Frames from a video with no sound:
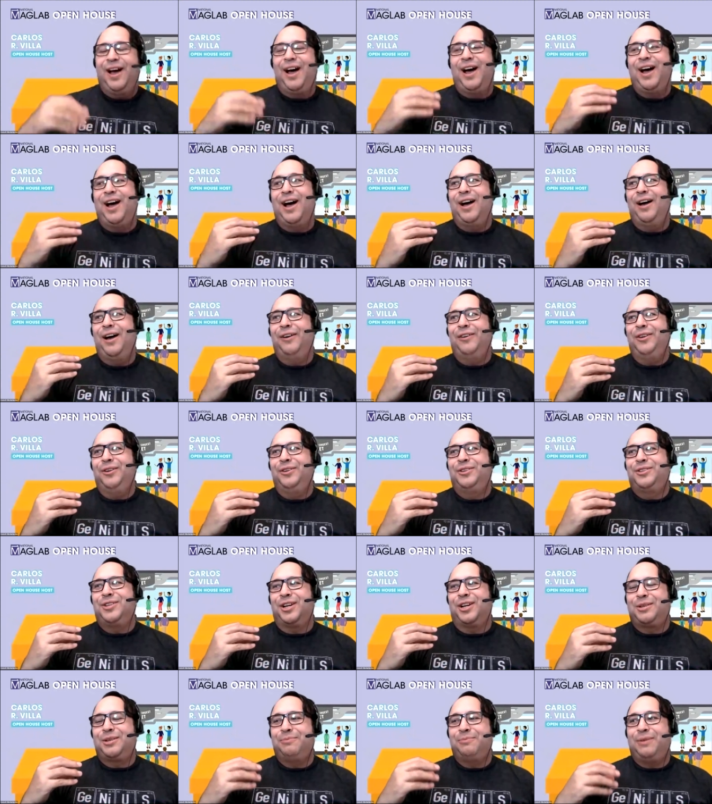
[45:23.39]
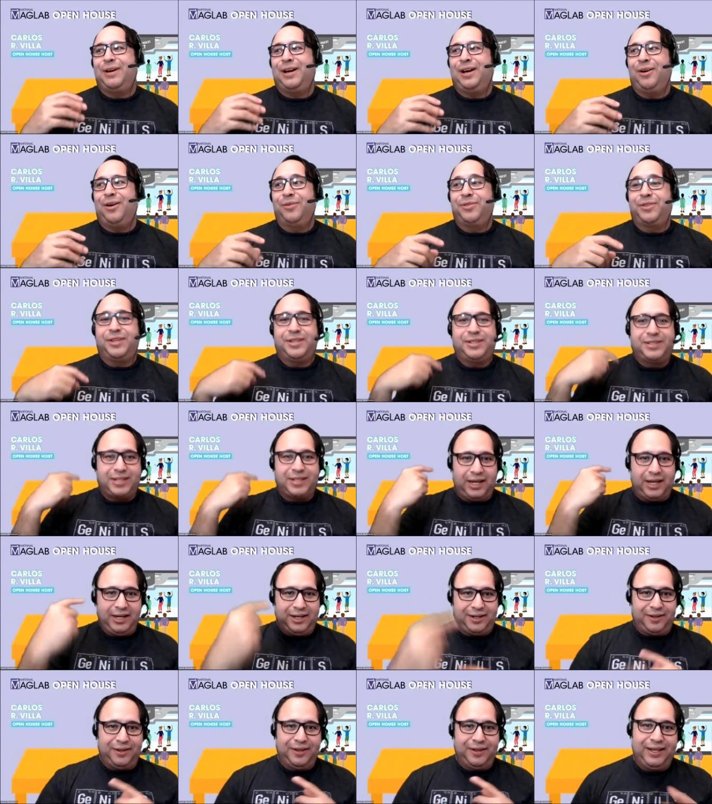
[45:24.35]
You talked about the
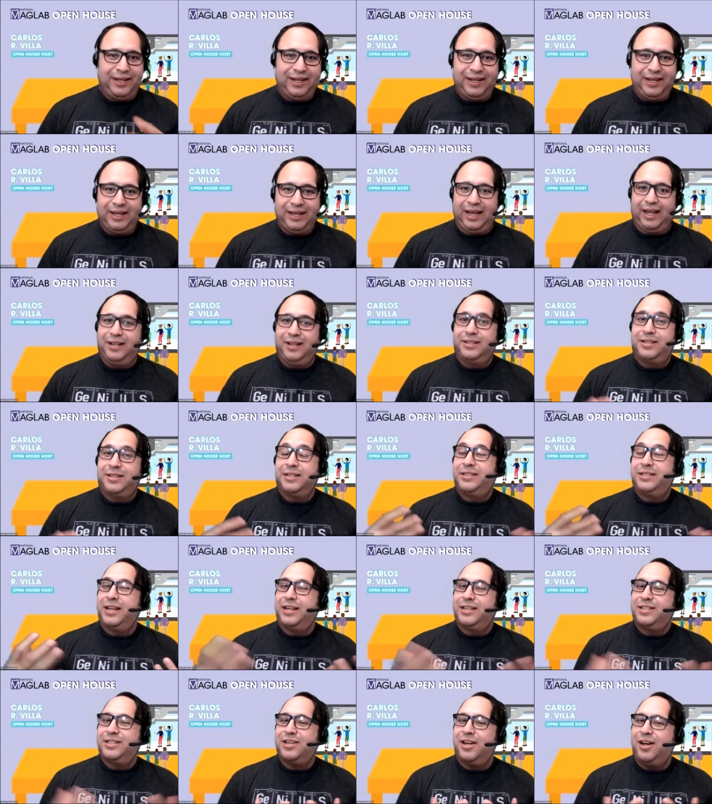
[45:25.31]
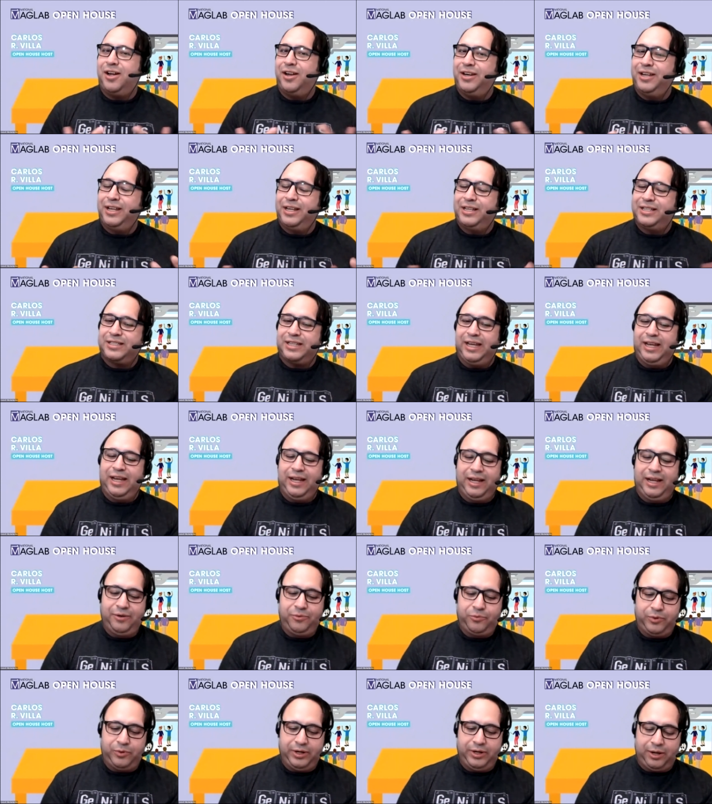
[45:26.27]
cycling and the tectonics.
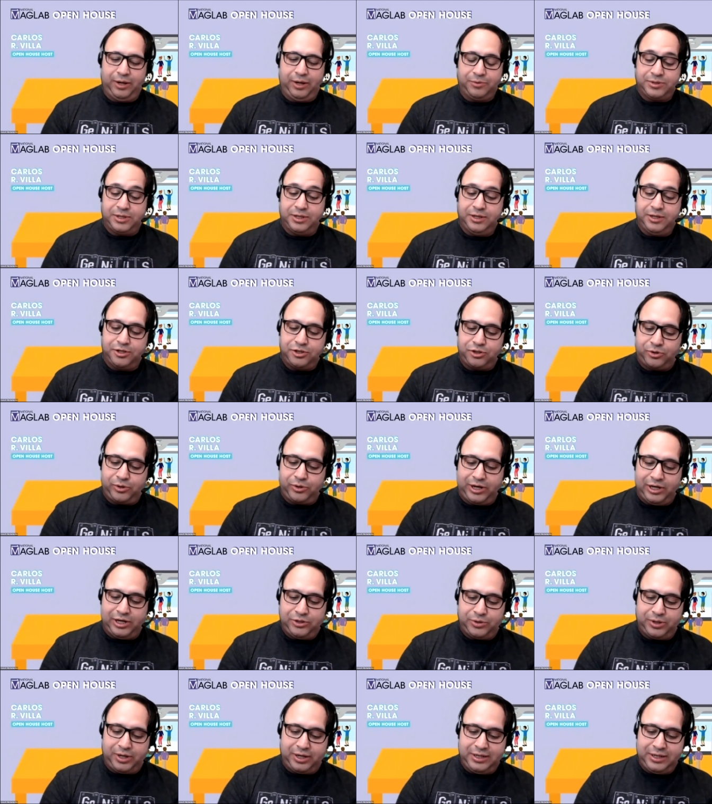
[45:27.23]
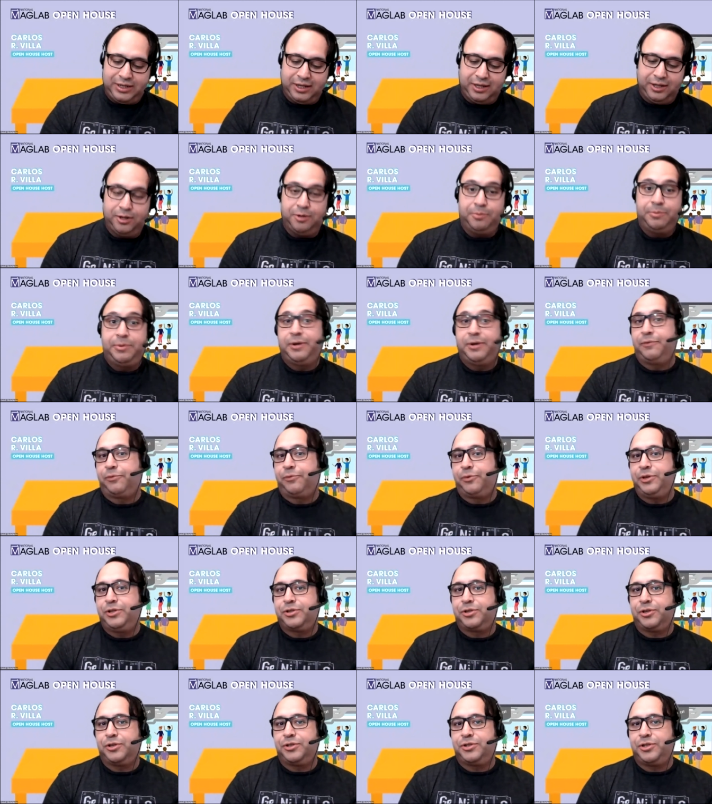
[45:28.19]
And when I was an undergraduate, I did a little bit of
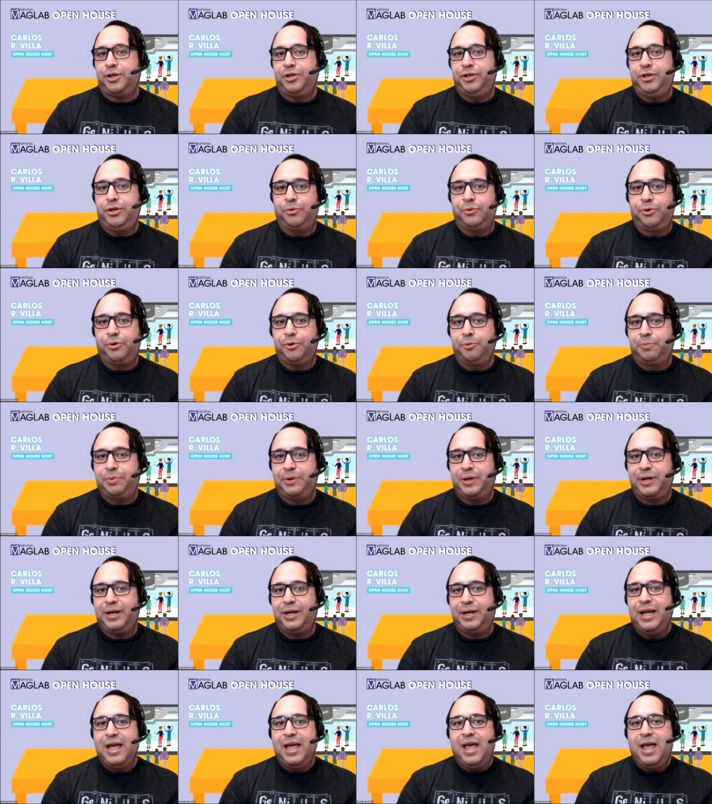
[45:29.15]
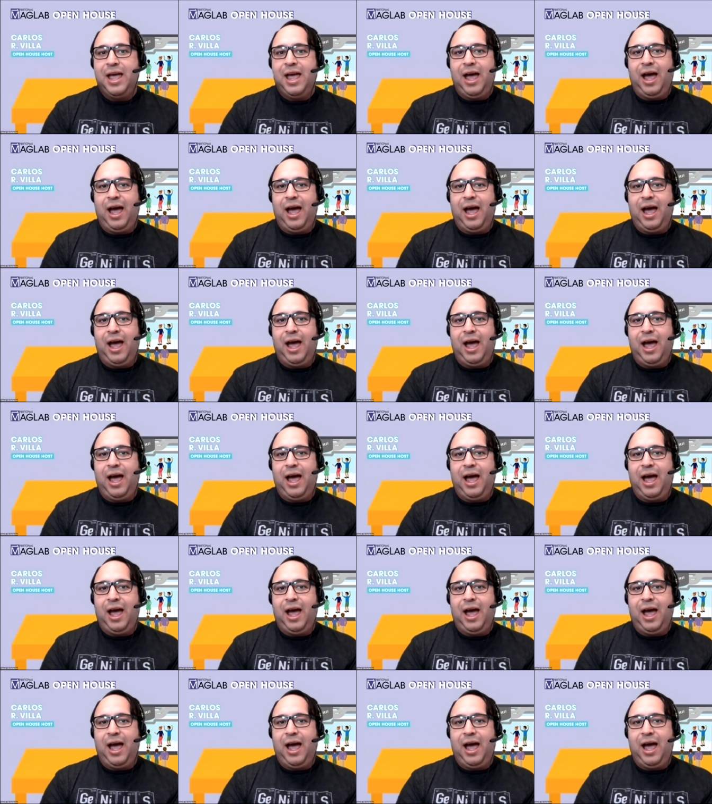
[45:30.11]
research on Europa.